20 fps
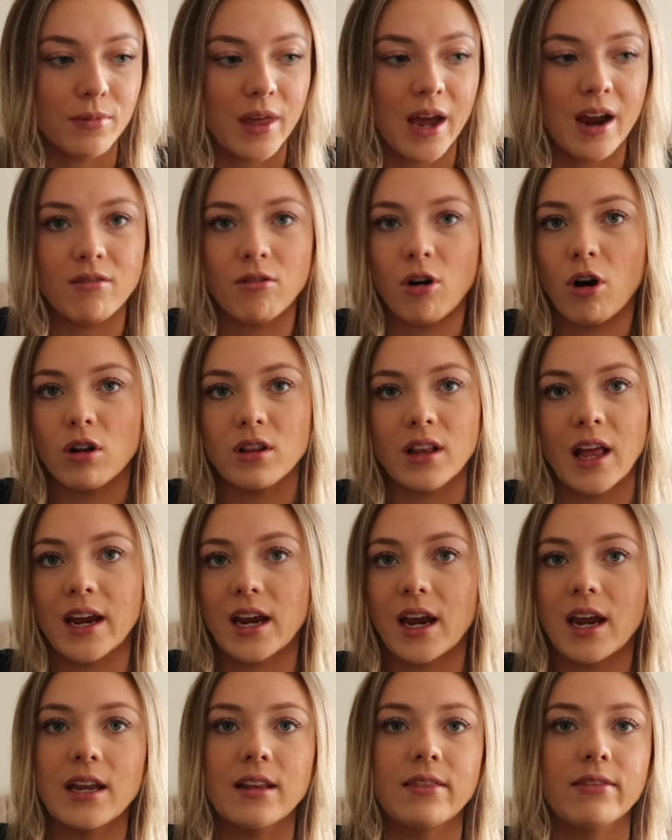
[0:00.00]
They're all
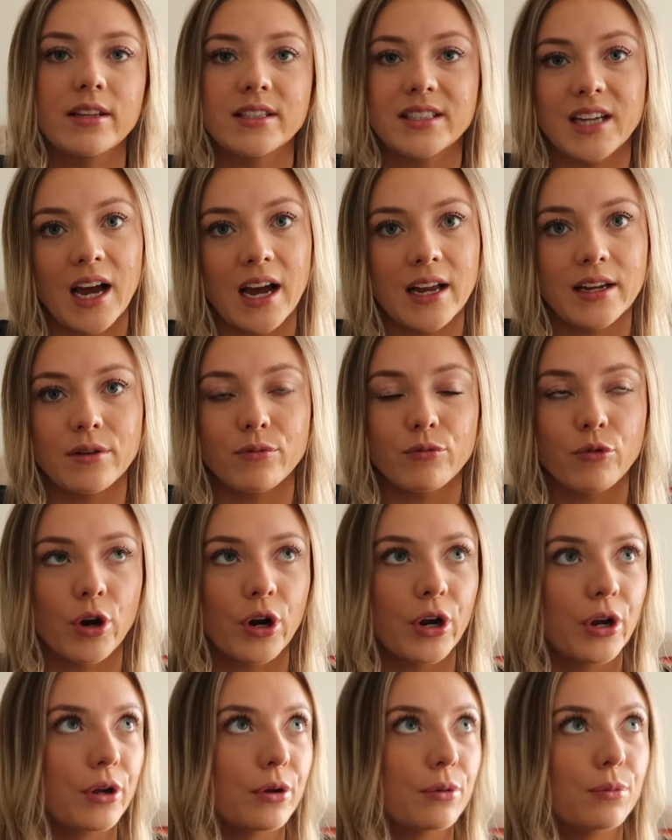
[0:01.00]
like in the dining
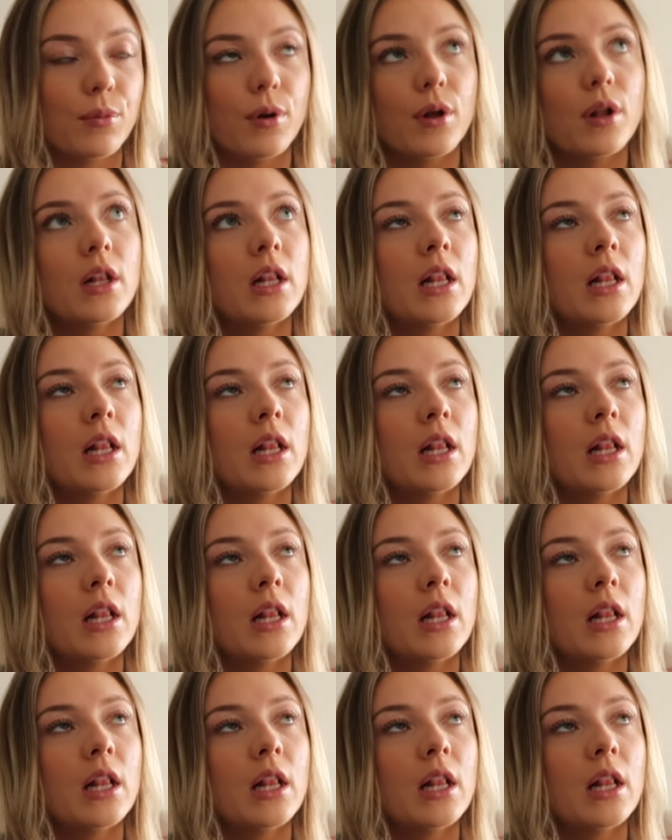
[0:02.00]
room.